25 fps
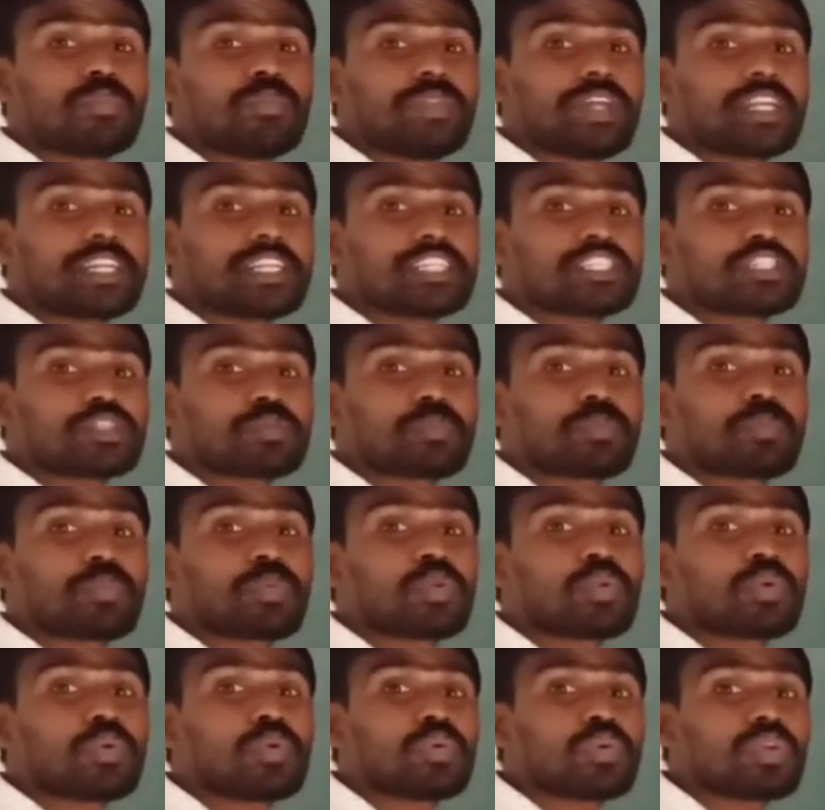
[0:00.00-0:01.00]
That is
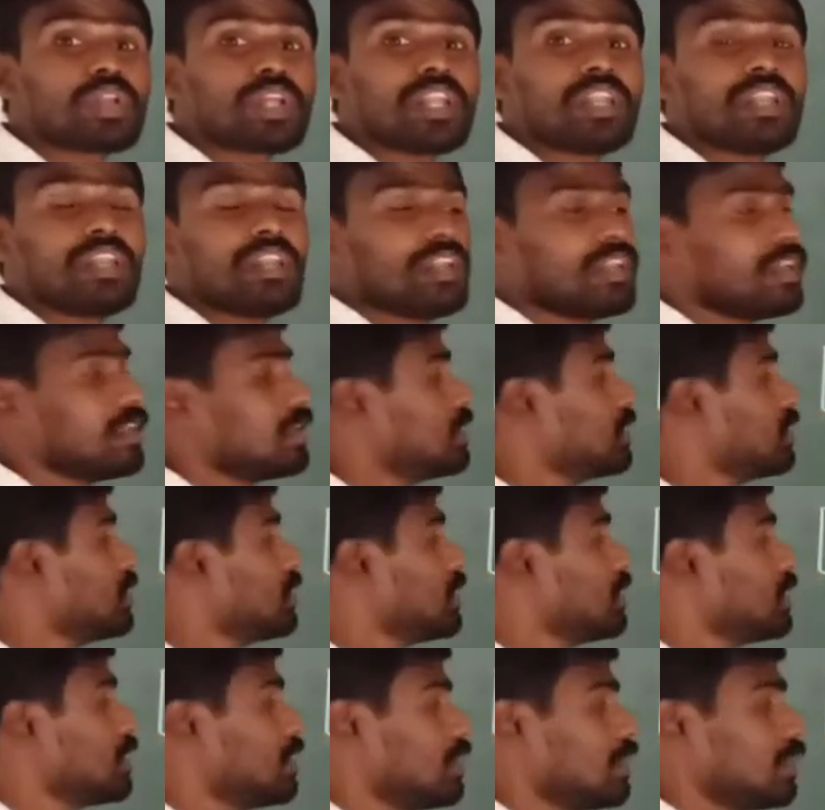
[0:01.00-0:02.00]
plural
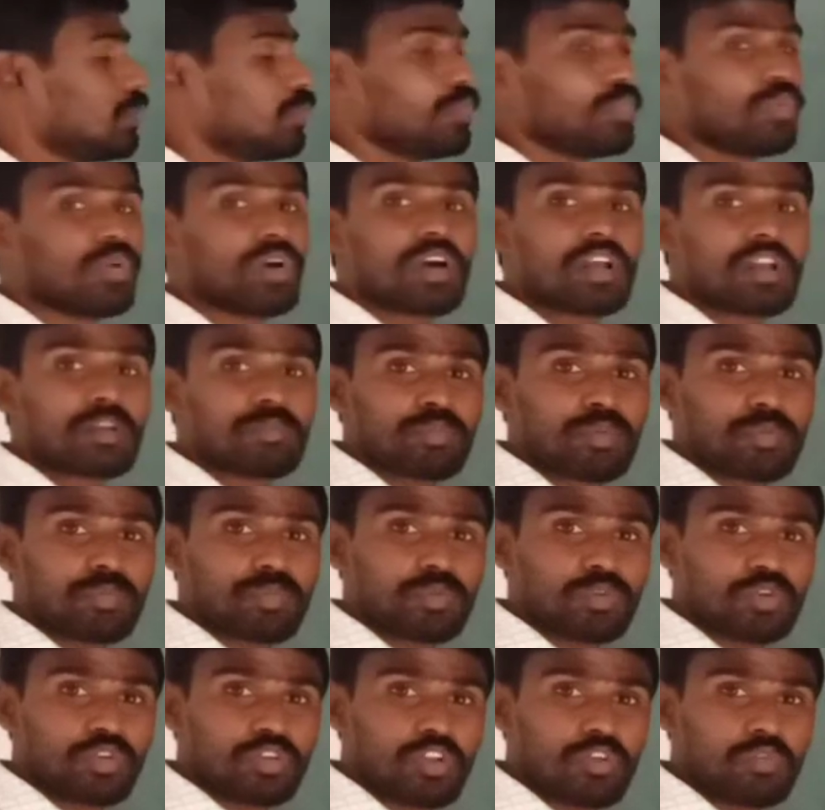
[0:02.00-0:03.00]
verb,
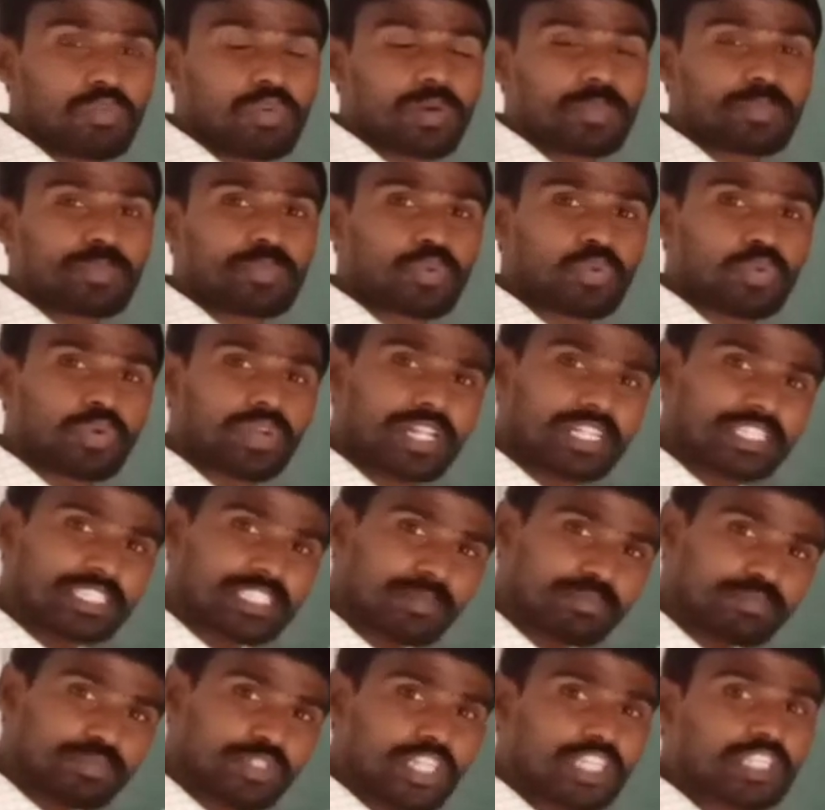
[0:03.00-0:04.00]
plural
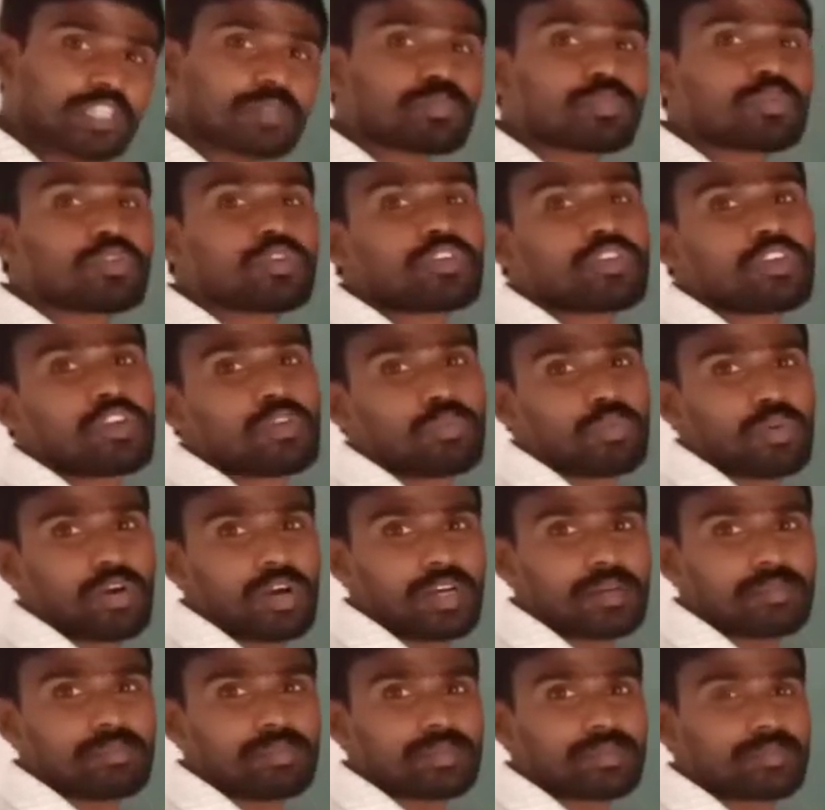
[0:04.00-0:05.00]
subject, plural
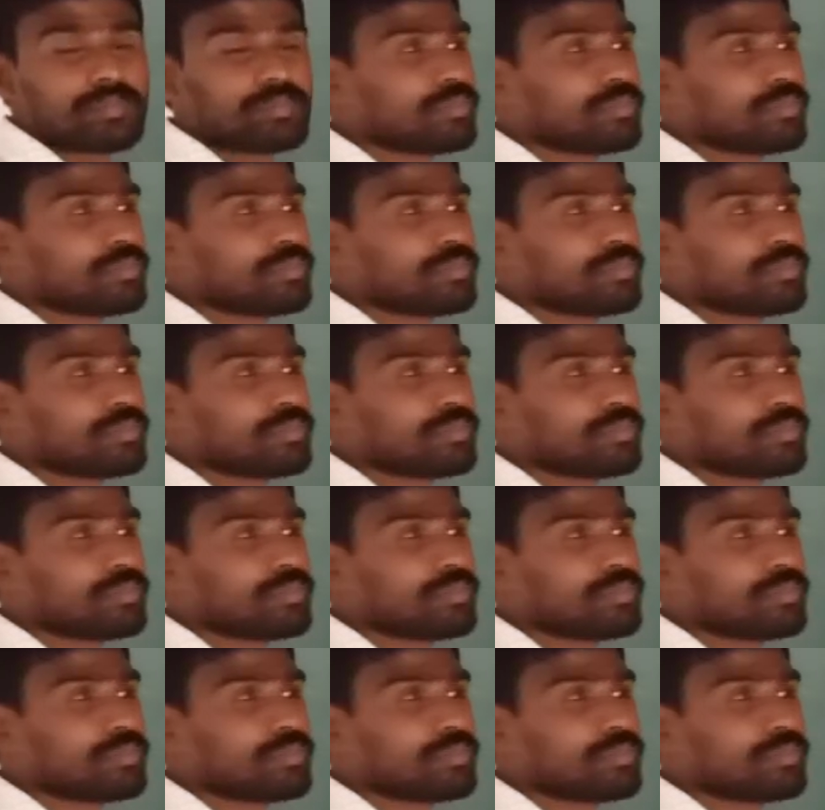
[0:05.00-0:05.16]
verb.